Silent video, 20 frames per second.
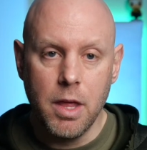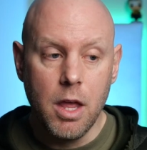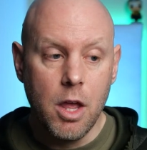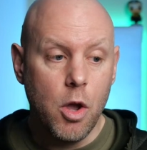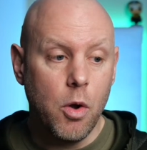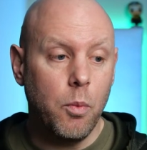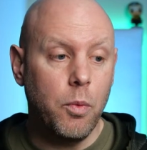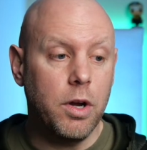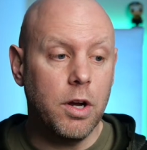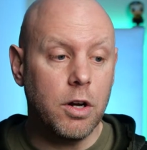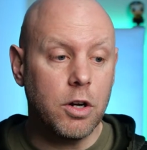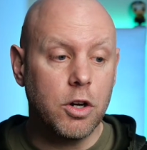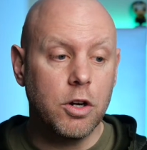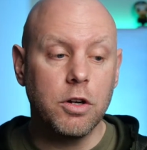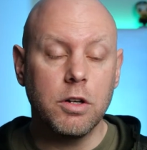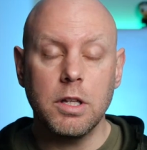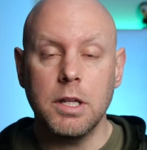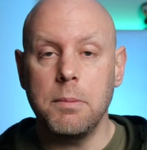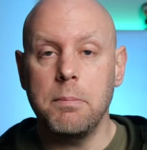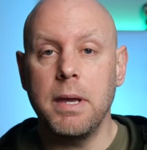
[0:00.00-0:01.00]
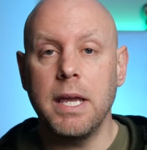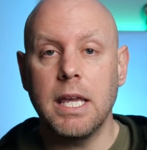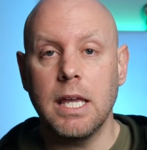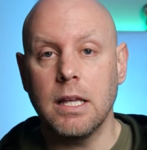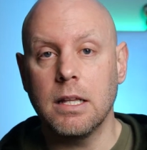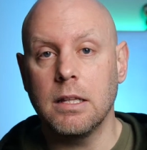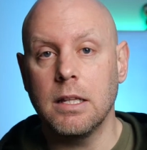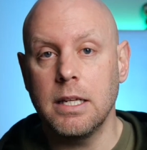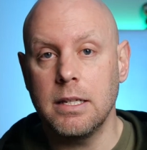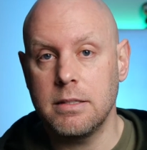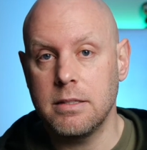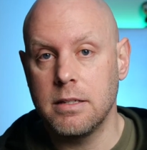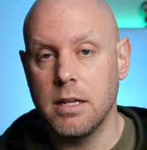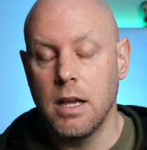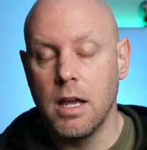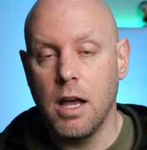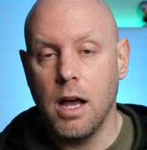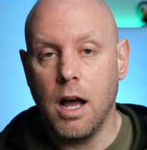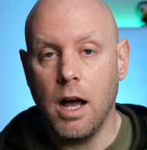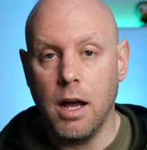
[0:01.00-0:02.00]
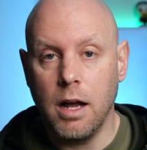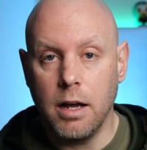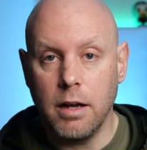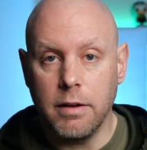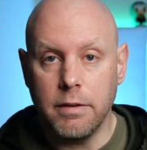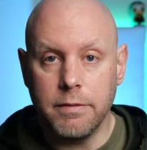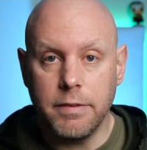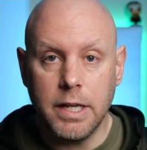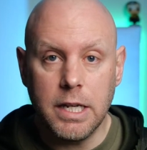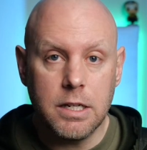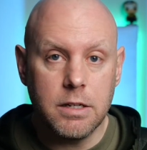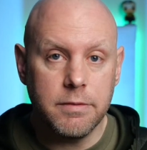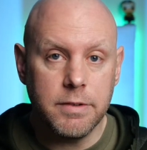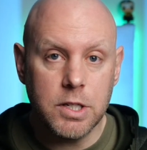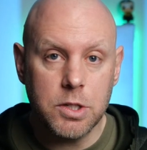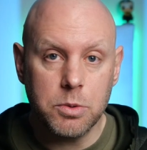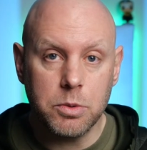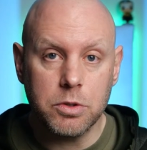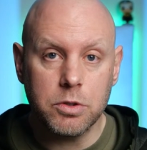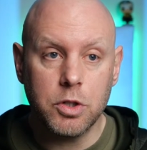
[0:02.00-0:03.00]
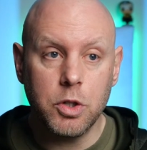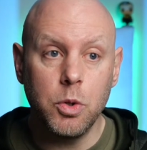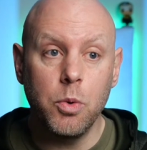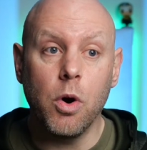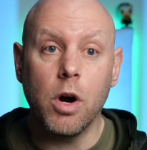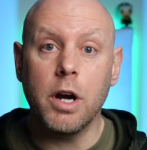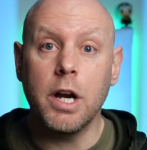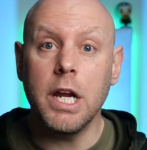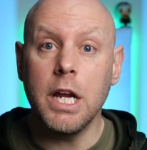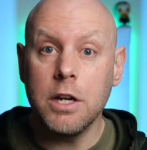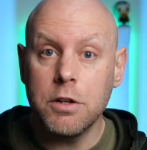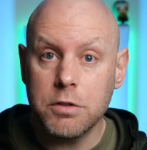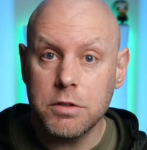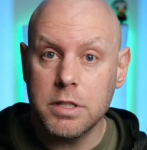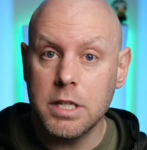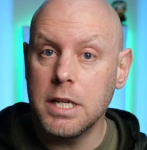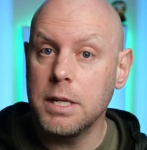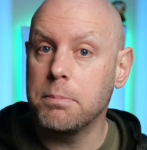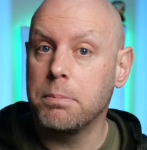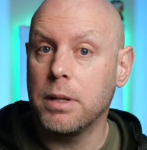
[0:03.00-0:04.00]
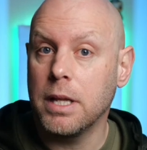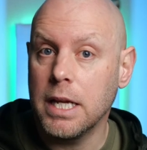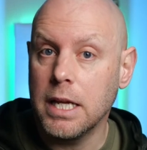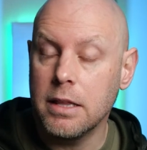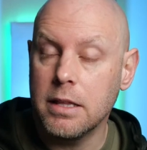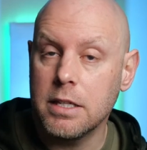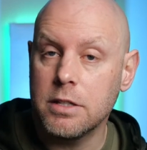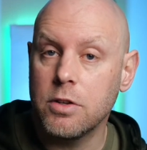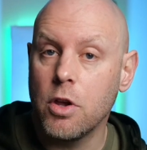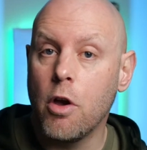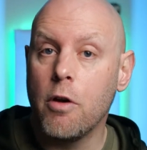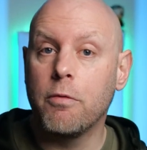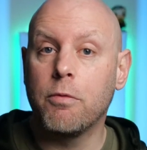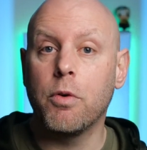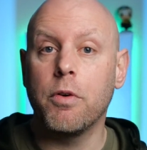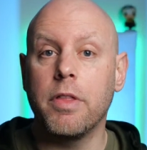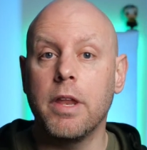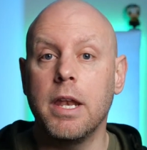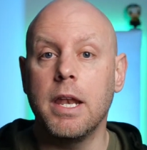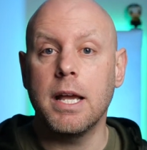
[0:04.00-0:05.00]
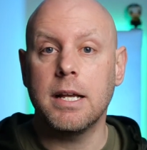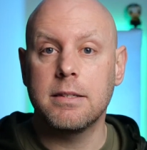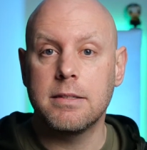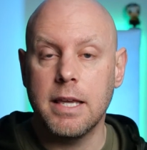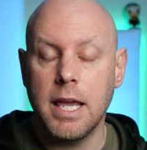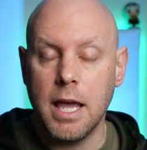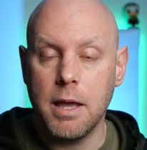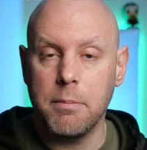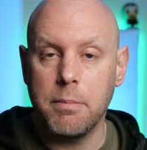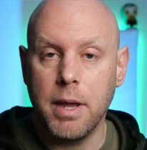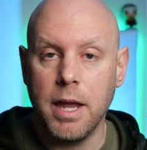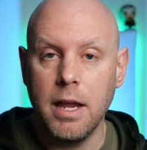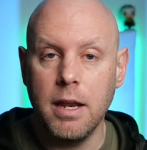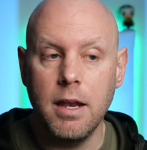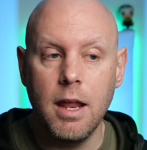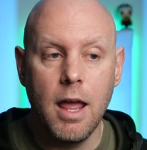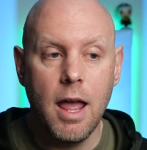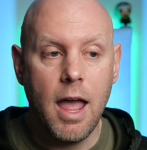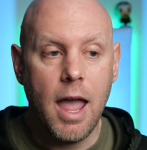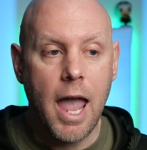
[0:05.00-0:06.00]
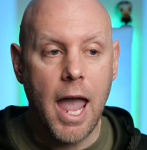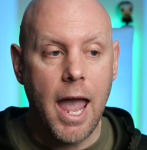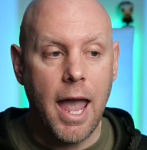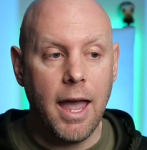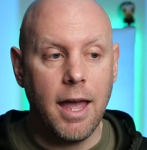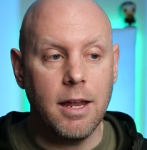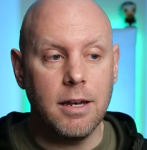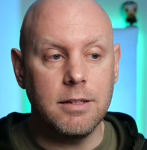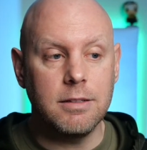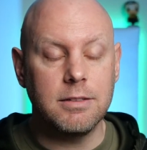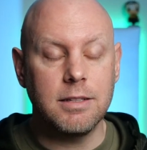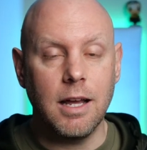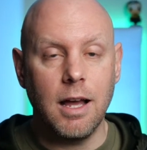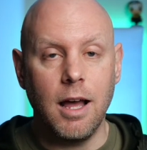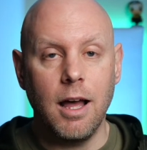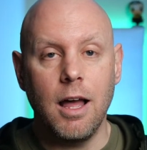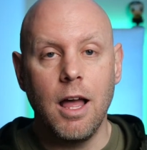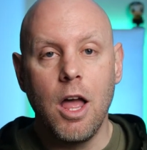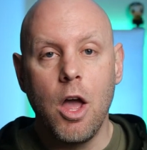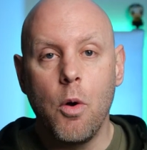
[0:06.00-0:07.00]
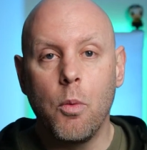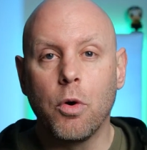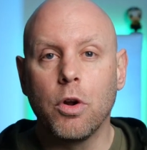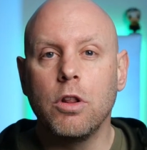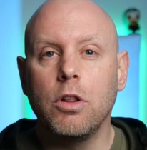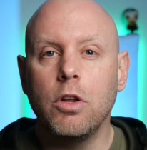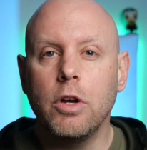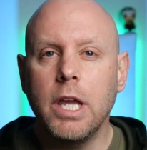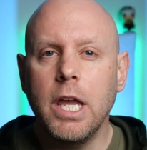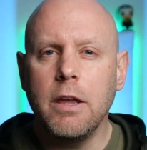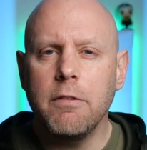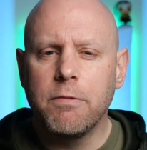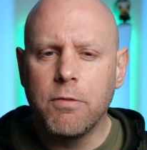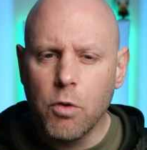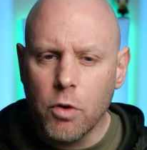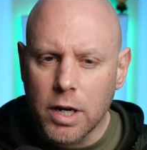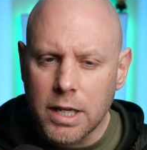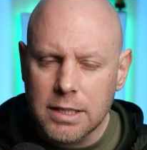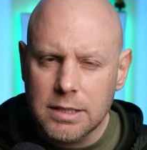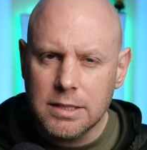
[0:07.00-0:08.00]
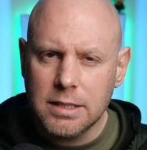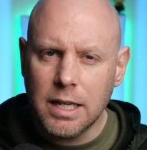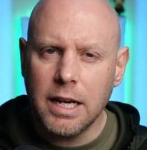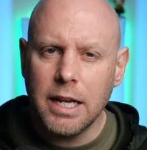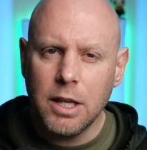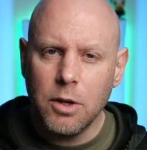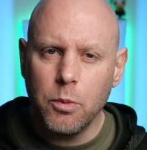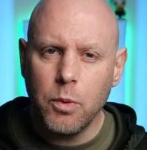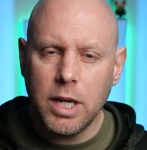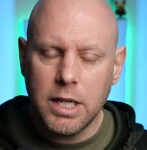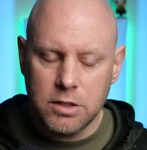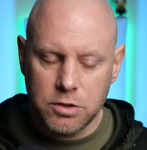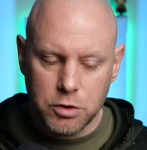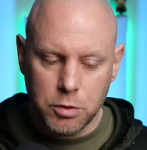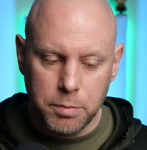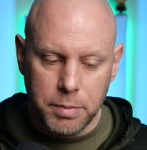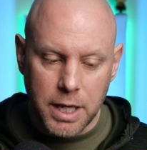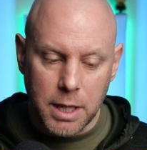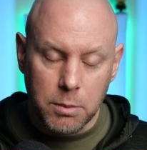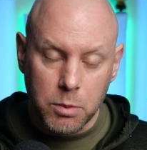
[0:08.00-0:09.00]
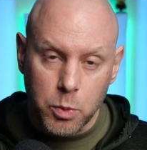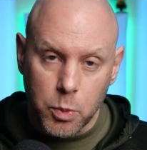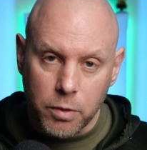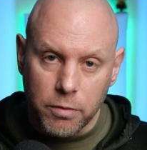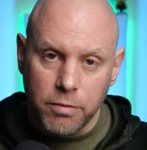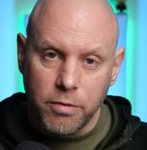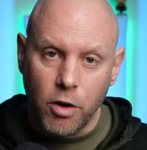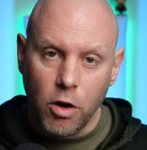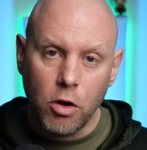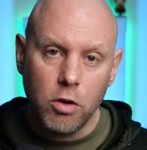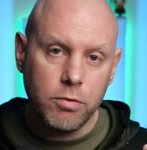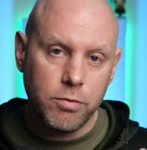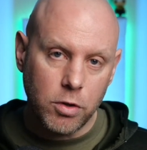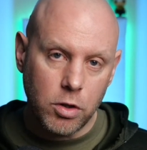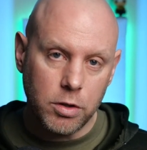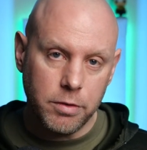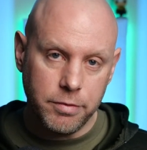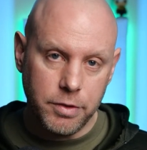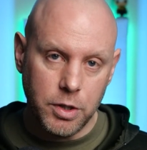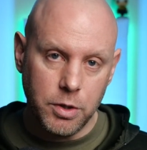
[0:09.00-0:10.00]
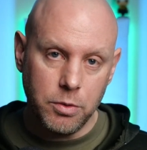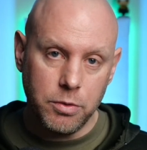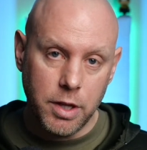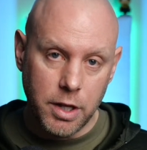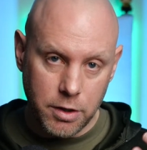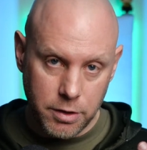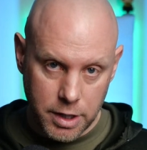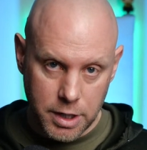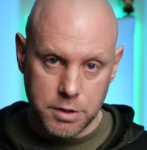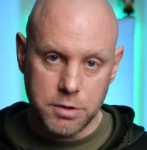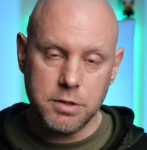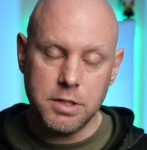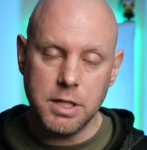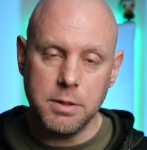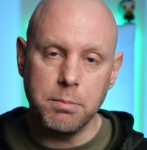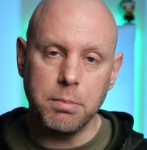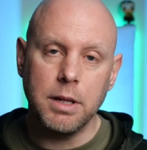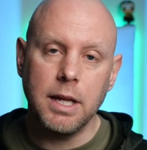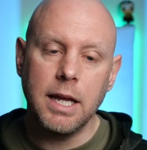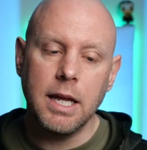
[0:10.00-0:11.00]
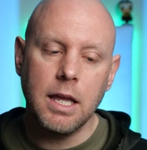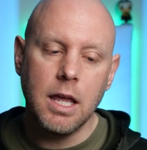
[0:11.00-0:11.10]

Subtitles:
We are currently making a list of individuals who are interested in playing this for the next campaign, and we're looking for exciting ways to be able to involve all of you that are interested in playing